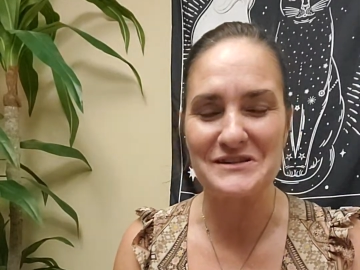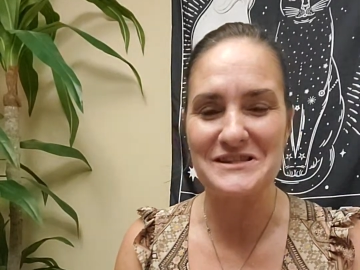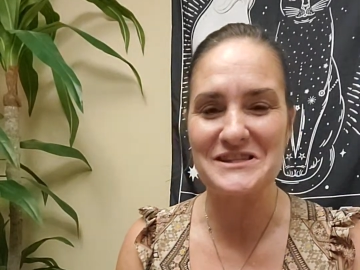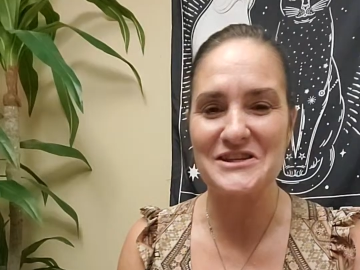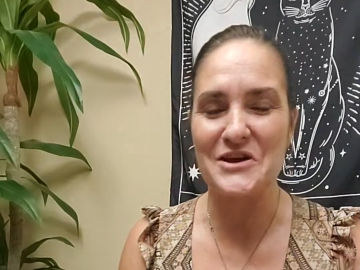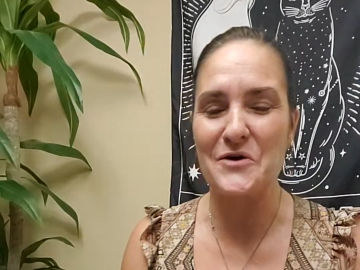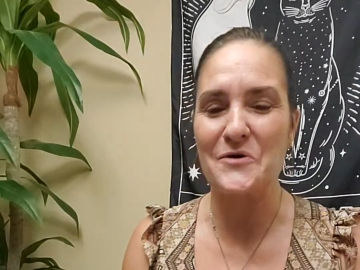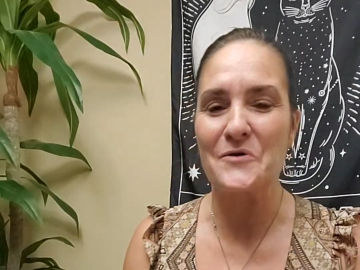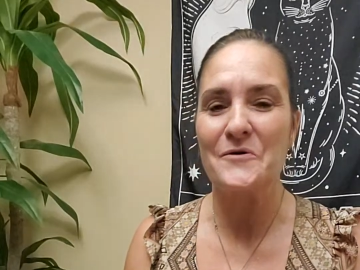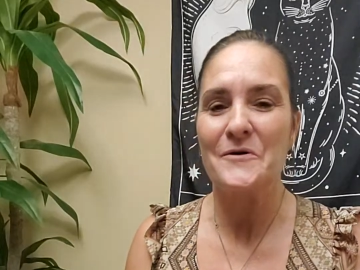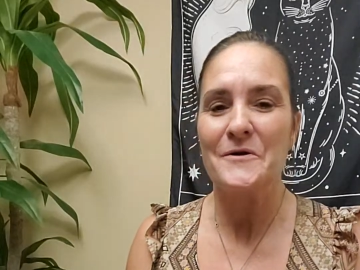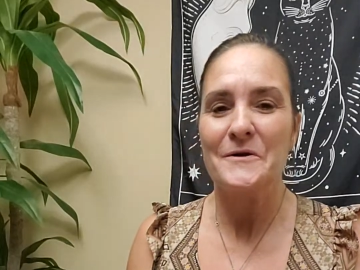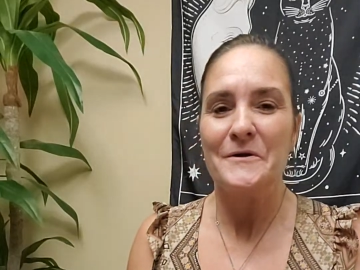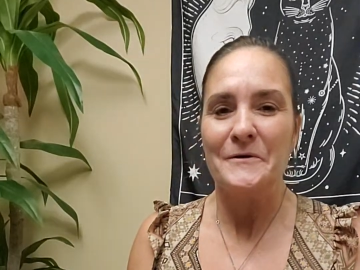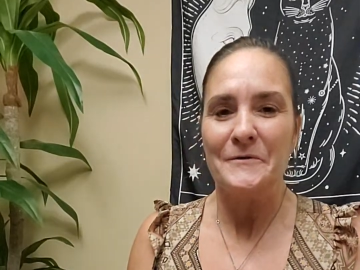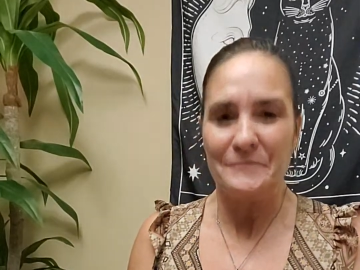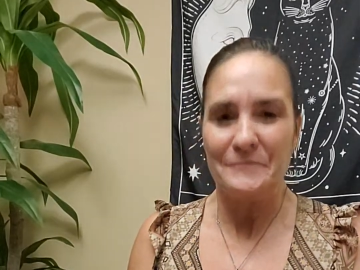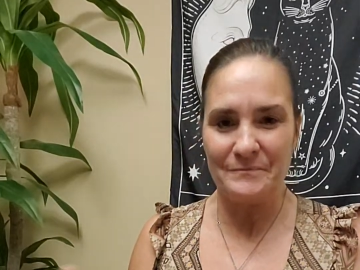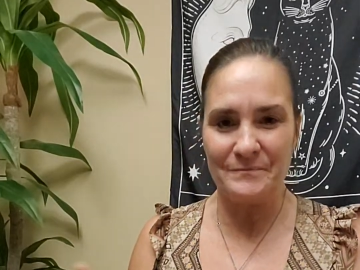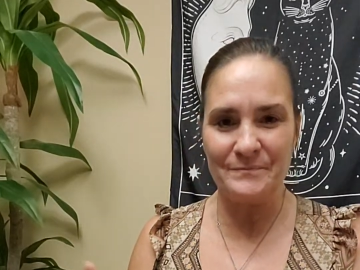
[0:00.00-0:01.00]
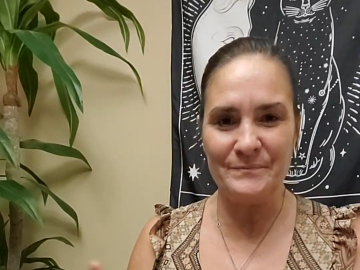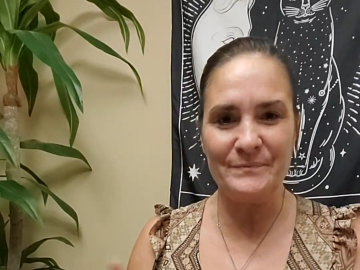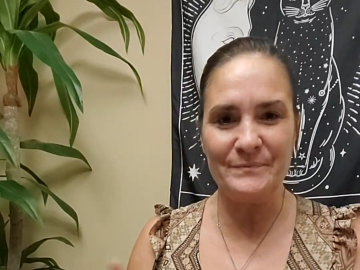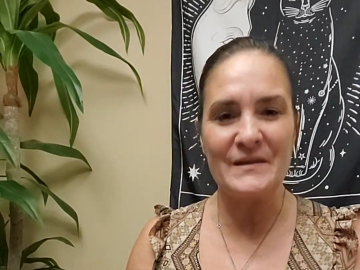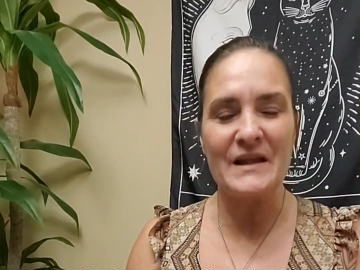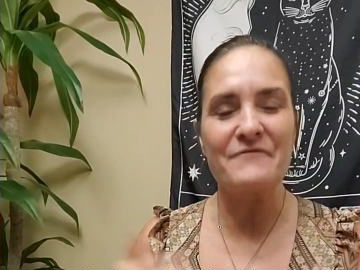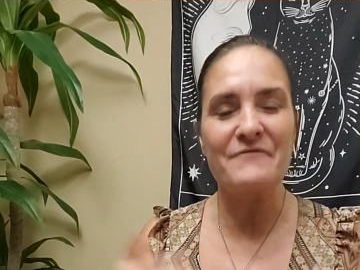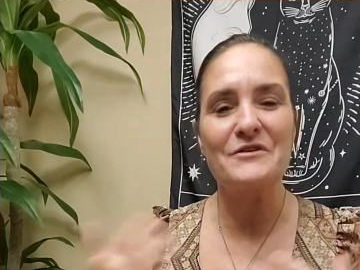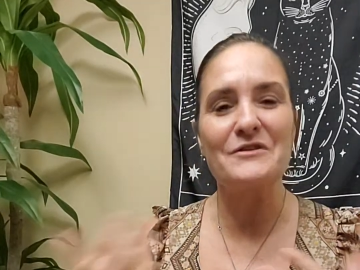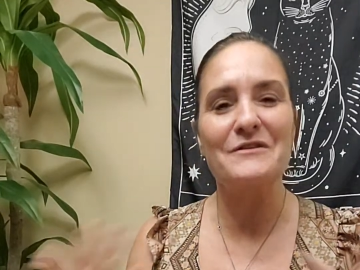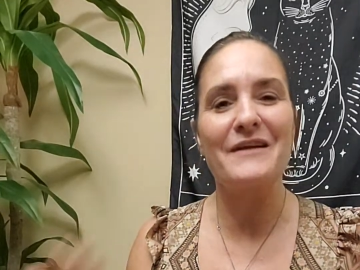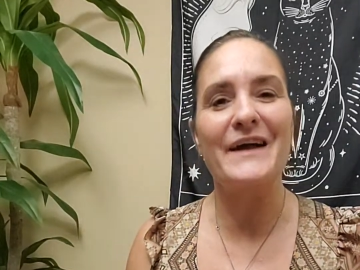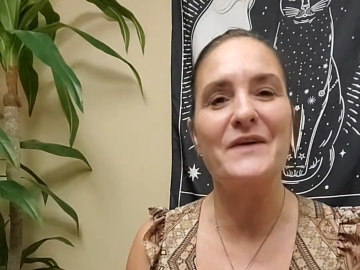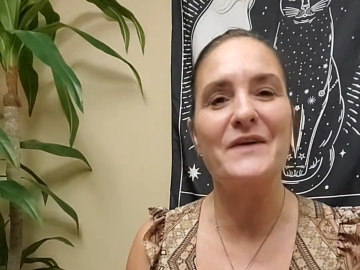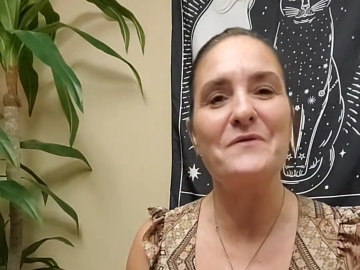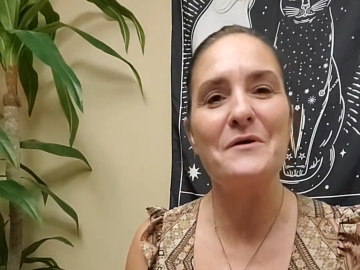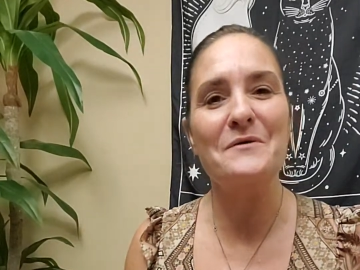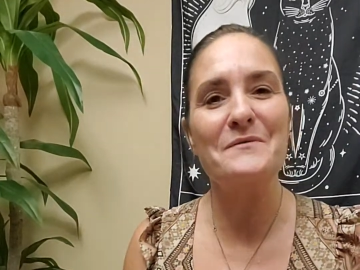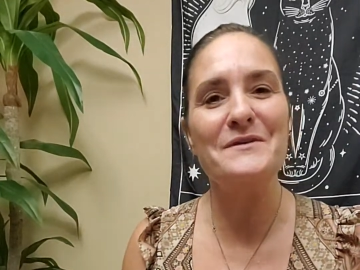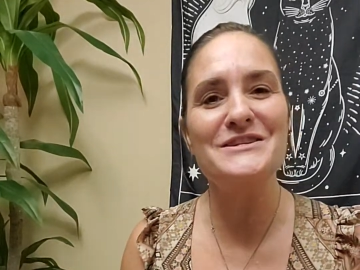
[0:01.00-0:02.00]
So if you like
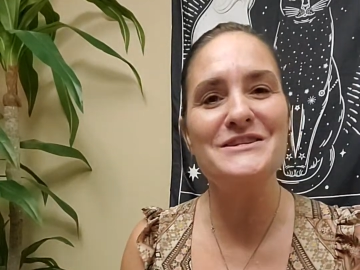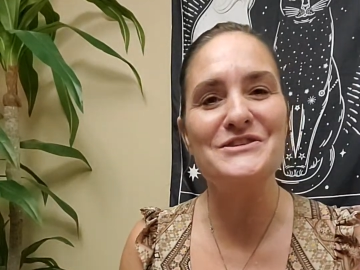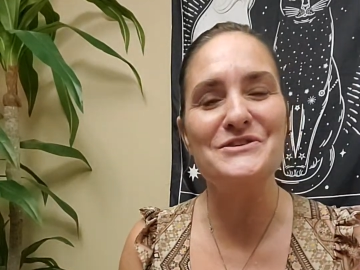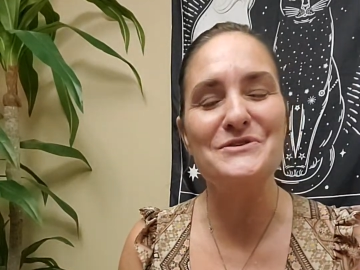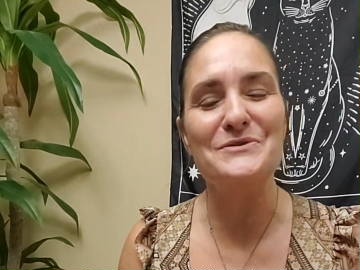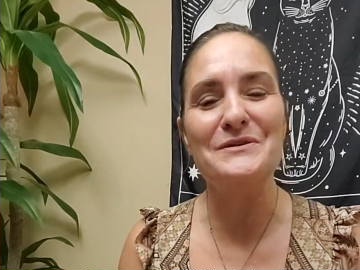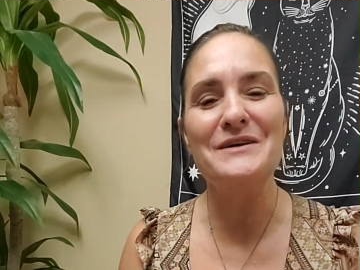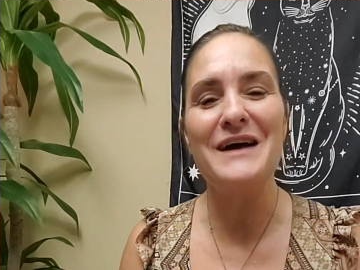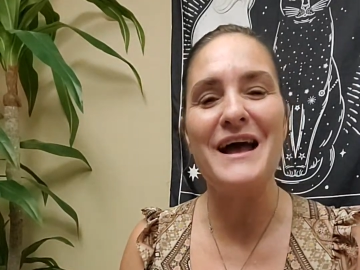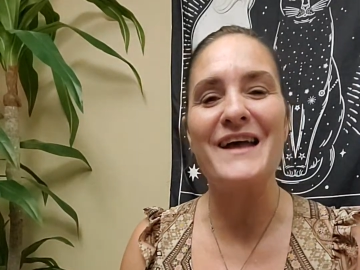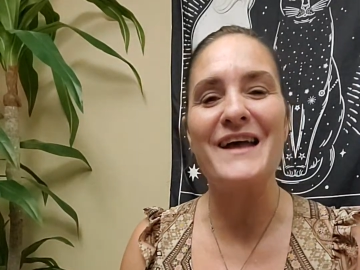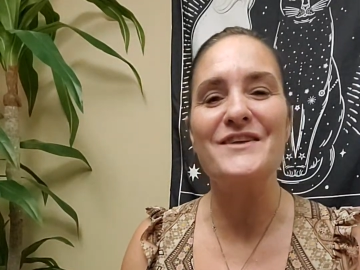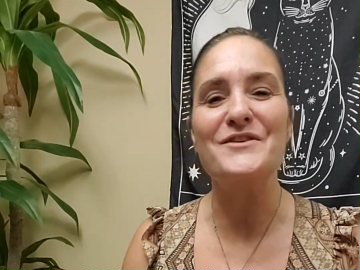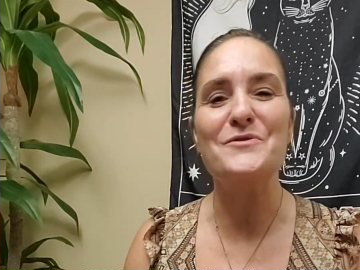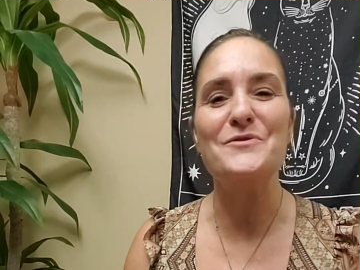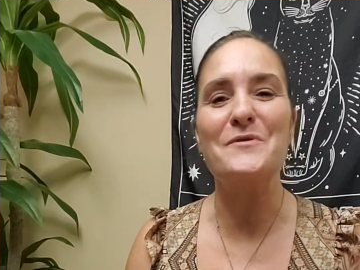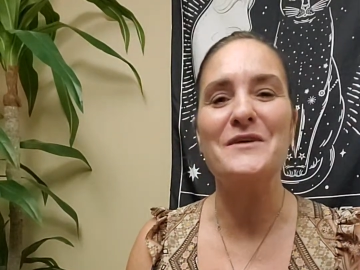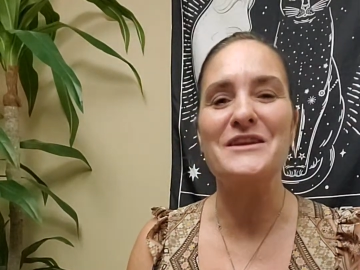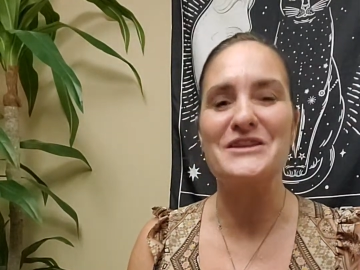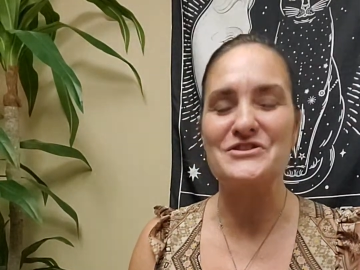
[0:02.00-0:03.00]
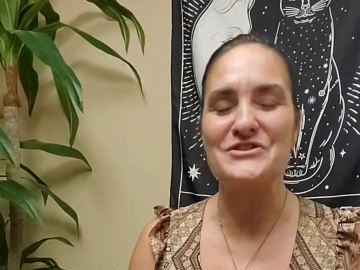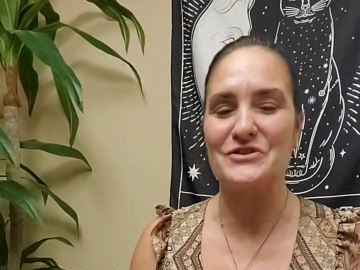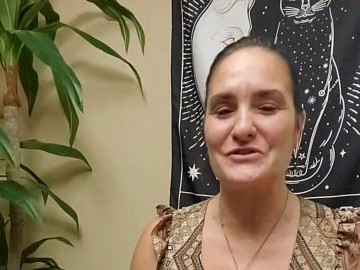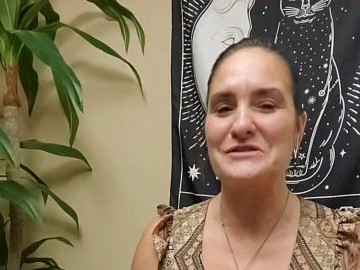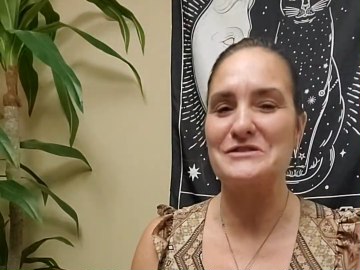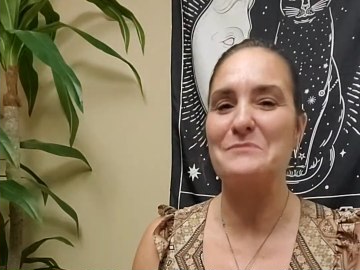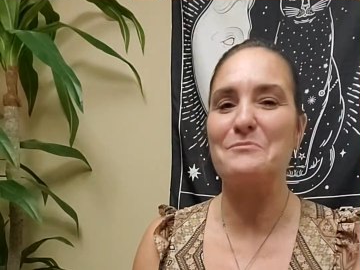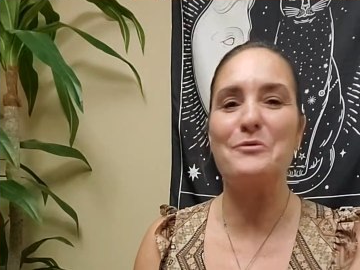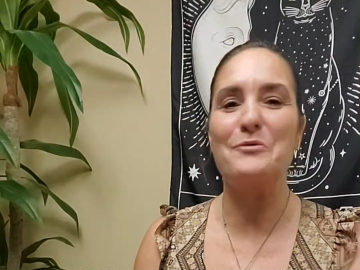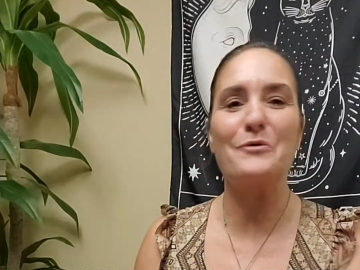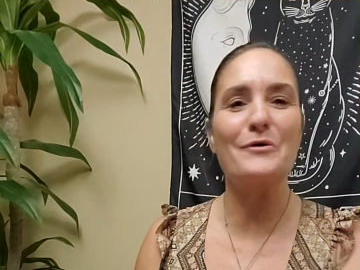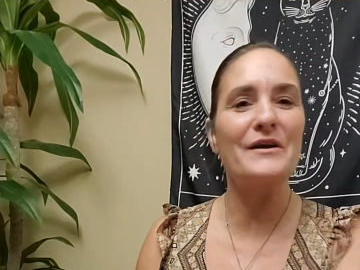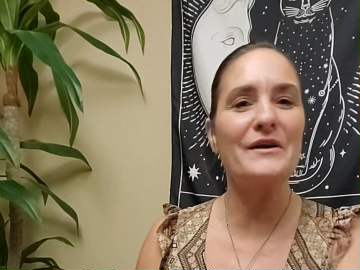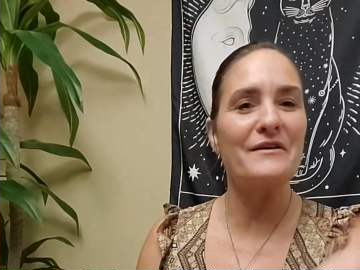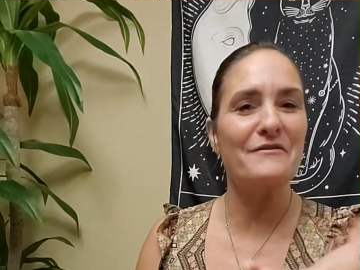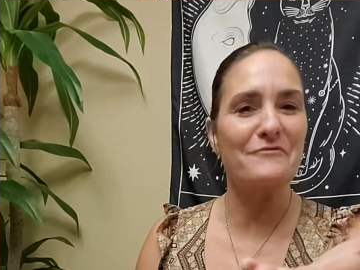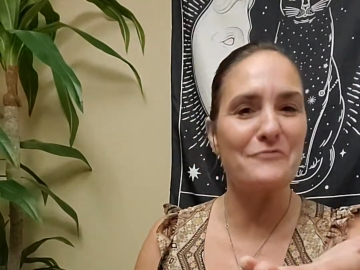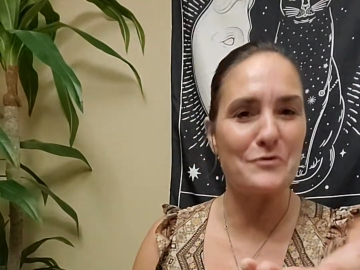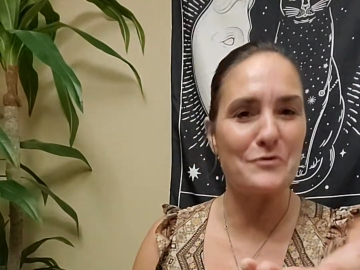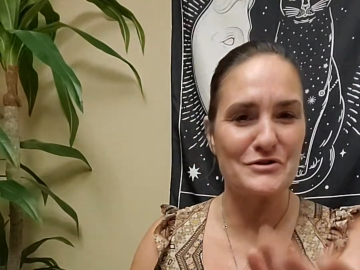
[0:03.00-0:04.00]
what we do and you want to show support,
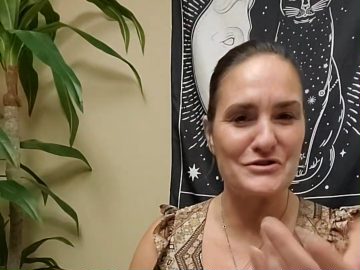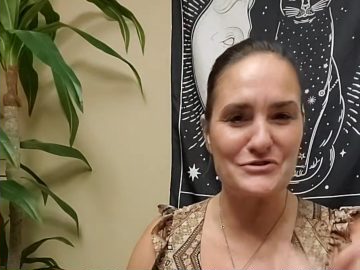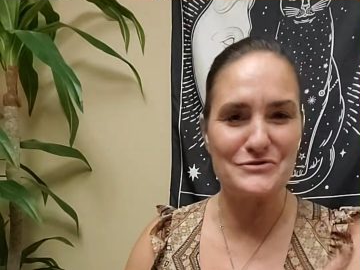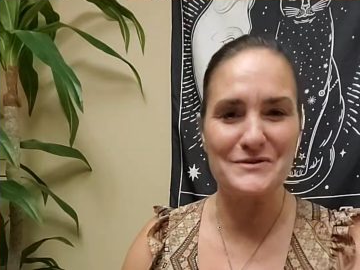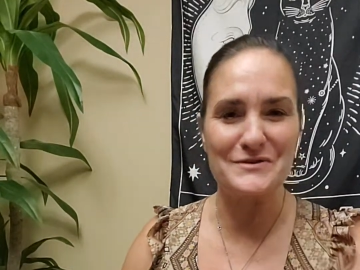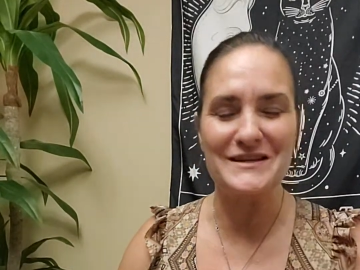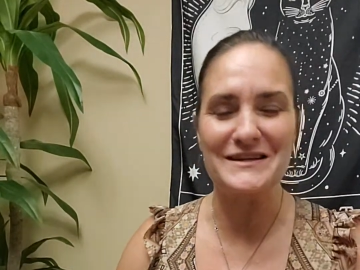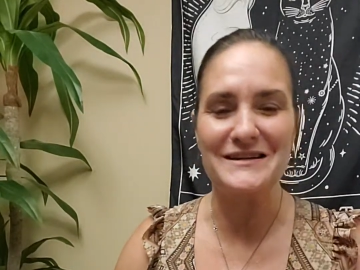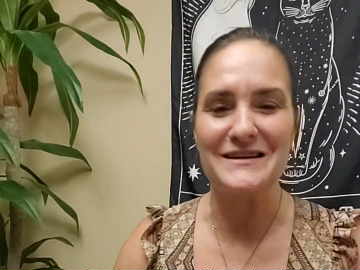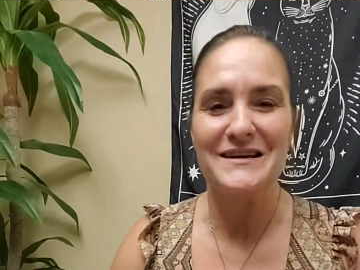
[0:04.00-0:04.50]
of course, you can